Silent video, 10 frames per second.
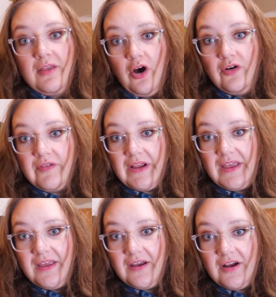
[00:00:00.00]
over
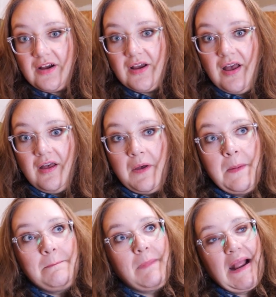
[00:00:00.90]
here
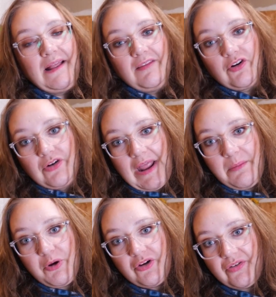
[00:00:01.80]
my little
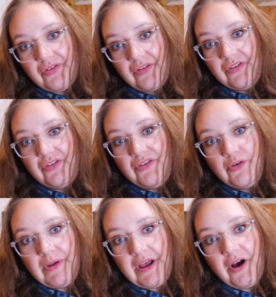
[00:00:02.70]
neighbor's
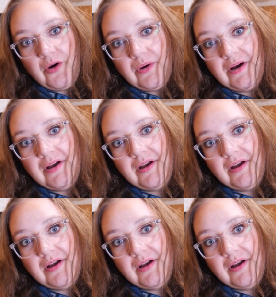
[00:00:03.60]
studio